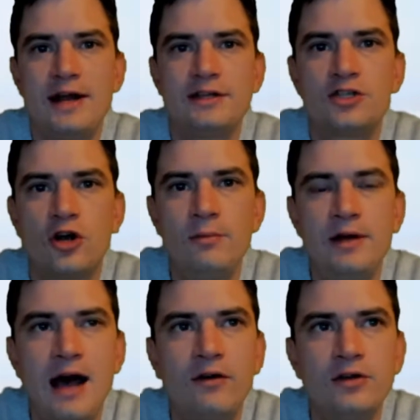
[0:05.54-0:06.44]

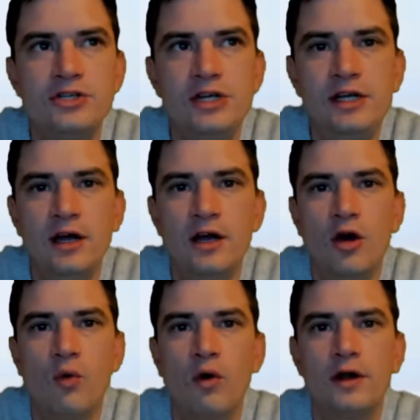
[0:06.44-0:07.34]
Terminology.
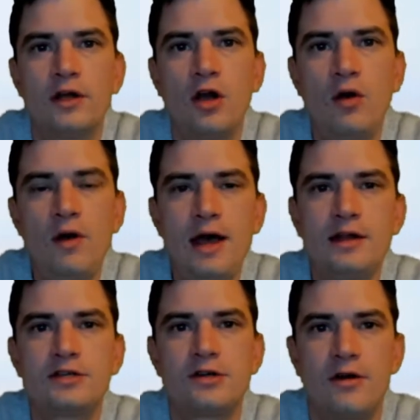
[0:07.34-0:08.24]
We're going to go ahead
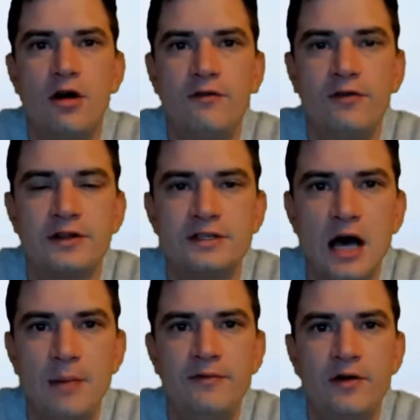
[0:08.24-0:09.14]
and start off with the
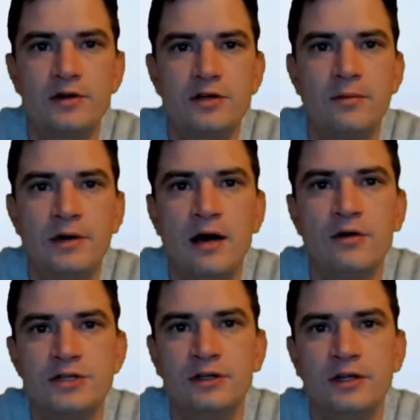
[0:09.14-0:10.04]
top of our
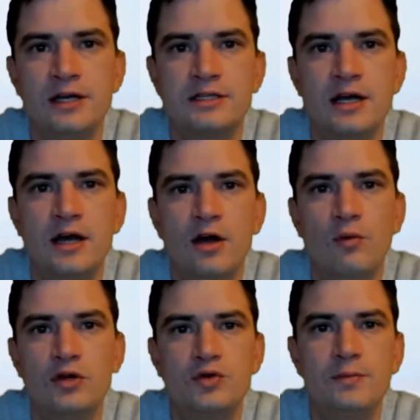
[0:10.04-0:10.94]
terminology list,
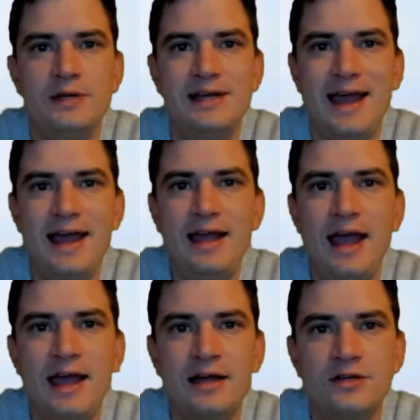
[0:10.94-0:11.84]
which would be
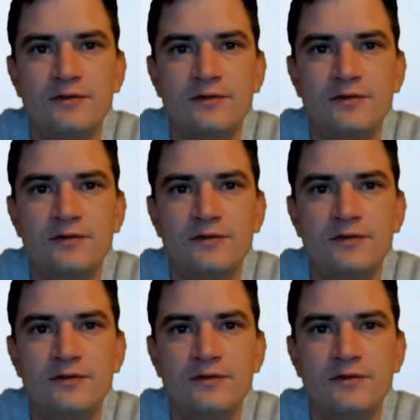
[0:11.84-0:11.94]
AH.